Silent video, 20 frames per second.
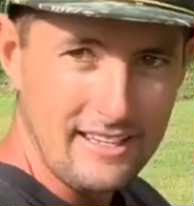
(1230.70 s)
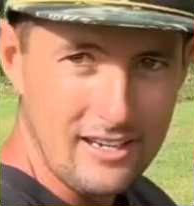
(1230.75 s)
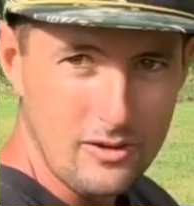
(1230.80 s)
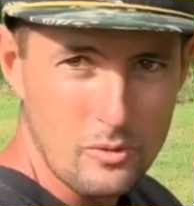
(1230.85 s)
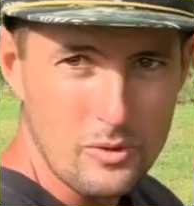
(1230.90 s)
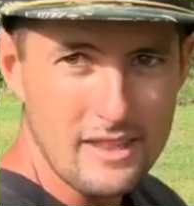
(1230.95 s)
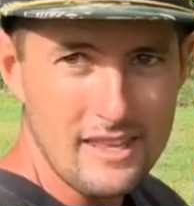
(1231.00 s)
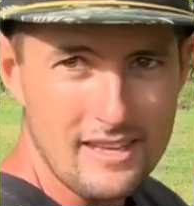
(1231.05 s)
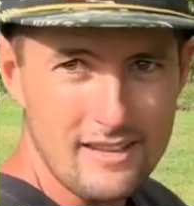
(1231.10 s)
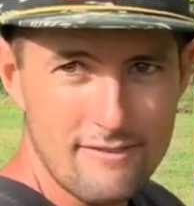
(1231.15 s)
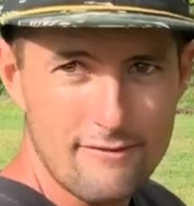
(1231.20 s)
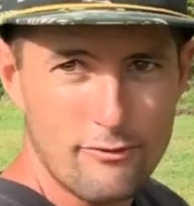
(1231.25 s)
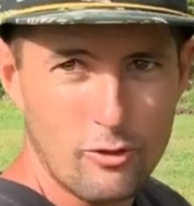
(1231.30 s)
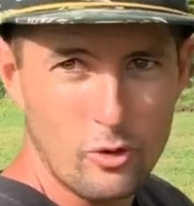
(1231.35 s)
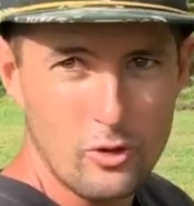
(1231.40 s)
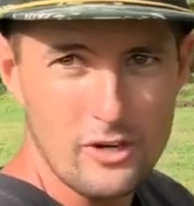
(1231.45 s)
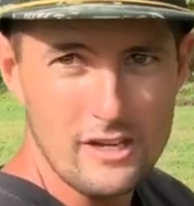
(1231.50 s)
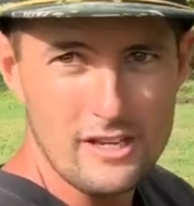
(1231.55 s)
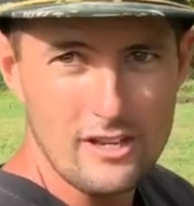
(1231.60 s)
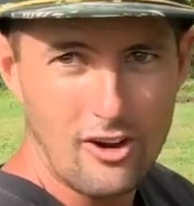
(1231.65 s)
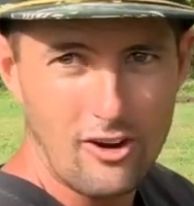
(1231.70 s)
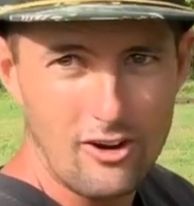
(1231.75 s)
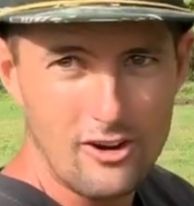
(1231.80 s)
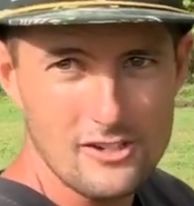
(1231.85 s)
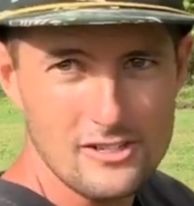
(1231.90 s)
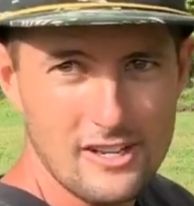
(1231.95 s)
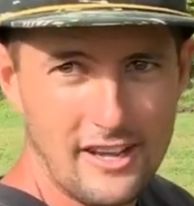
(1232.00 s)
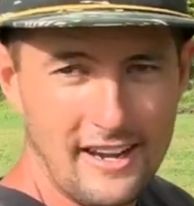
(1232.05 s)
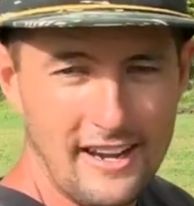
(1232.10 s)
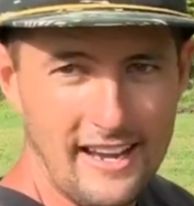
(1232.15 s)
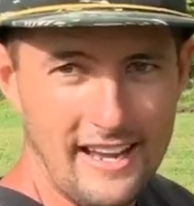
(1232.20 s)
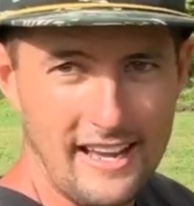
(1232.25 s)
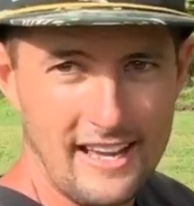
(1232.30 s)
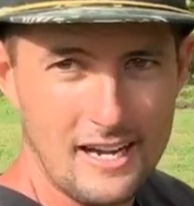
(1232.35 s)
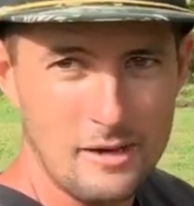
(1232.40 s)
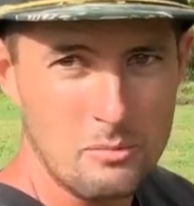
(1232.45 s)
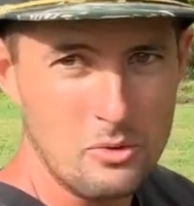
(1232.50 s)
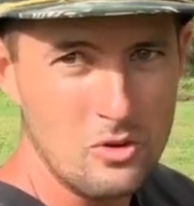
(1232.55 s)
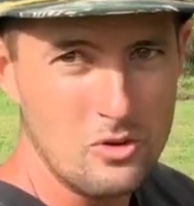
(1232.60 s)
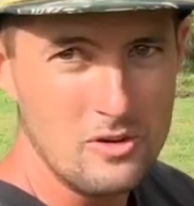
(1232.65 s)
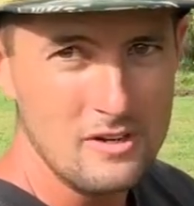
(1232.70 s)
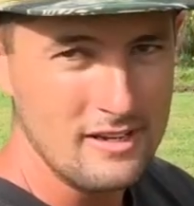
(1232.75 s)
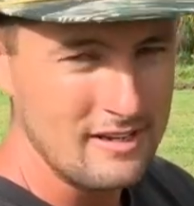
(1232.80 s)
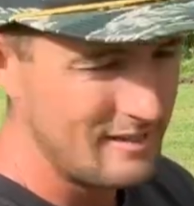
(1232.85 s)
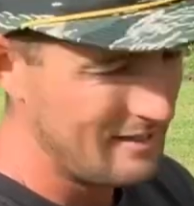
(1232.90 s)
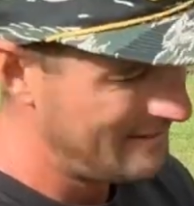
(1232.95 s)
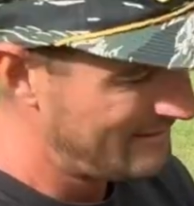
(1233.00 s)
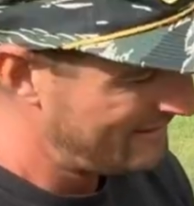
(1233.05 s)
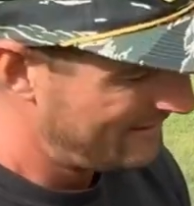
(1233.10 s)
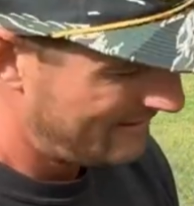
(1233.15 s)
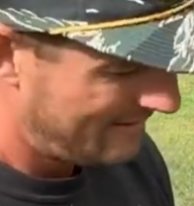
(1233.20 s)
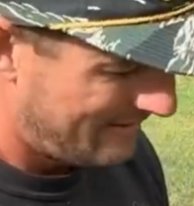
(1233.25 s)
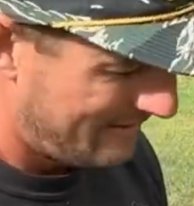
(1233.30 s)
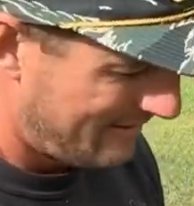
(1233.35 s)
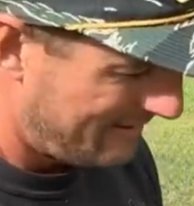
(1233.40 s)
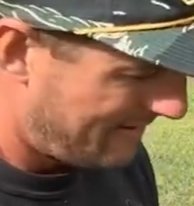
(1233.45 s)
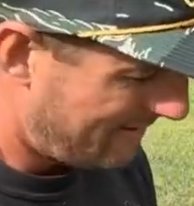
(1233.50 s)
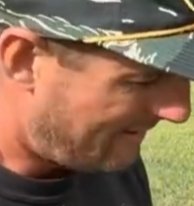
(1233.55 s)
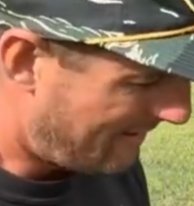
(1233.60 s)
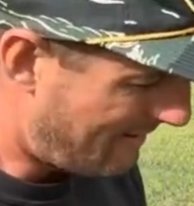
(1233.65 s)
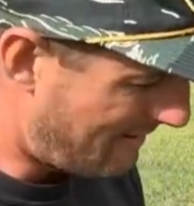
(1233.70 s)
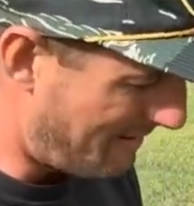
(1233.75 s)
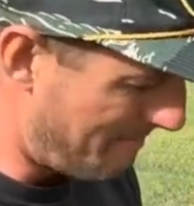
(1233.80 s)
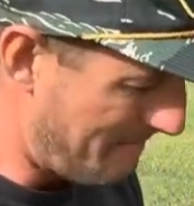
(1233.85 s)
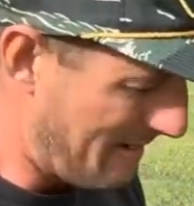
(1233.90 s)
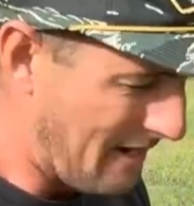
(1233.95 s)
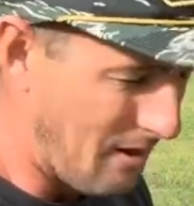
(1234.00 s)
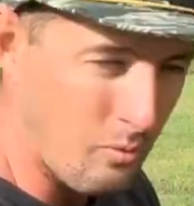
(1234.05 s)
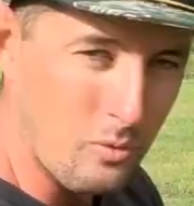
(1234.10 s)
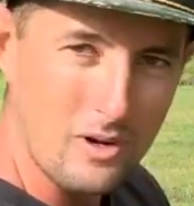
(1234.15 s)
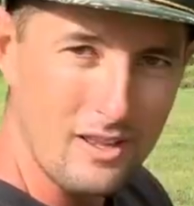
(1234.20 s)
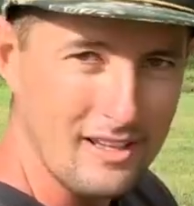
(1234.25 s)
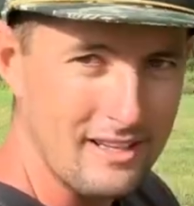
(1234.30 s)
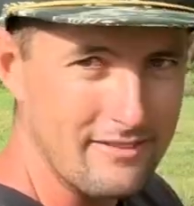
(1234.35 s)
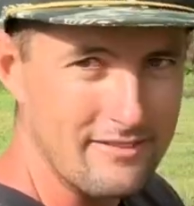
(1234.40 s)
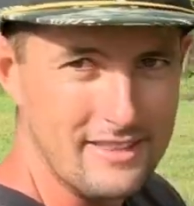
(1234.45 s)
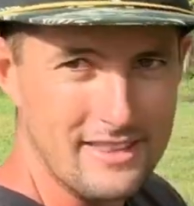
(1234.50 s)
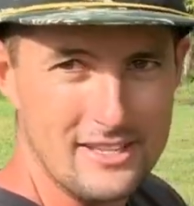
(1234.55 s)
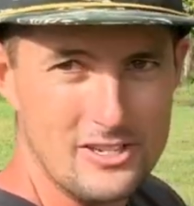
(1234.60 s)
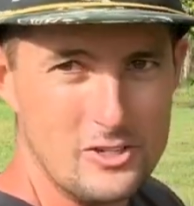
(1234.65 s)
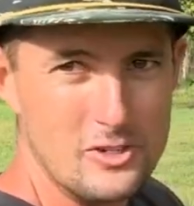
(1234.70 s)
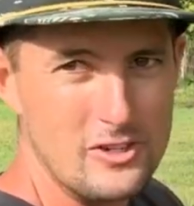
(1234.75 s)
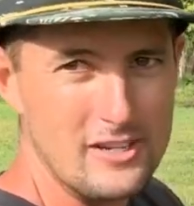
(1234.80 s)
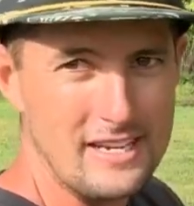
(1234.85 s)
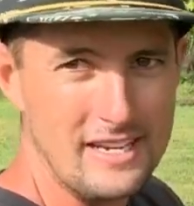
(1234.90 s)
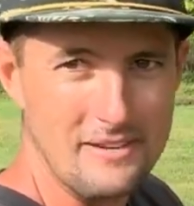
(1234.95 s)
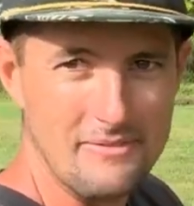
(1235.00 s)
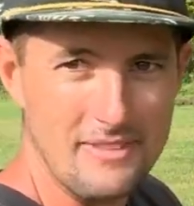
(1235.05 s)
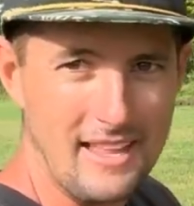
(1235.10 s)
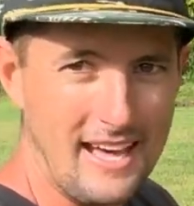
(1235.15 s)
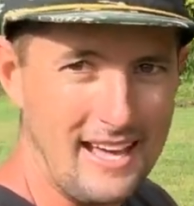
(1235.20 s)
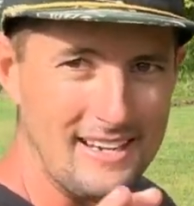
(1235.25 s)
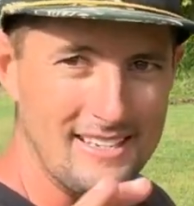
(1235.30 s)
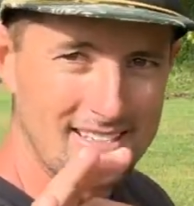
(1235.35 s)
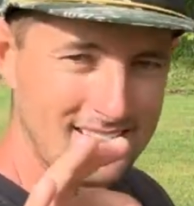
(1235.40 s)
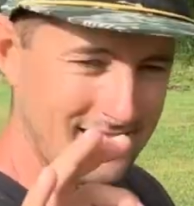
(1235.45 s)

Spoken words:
within 40 yards on an animal, oh man, we're living the dream. That is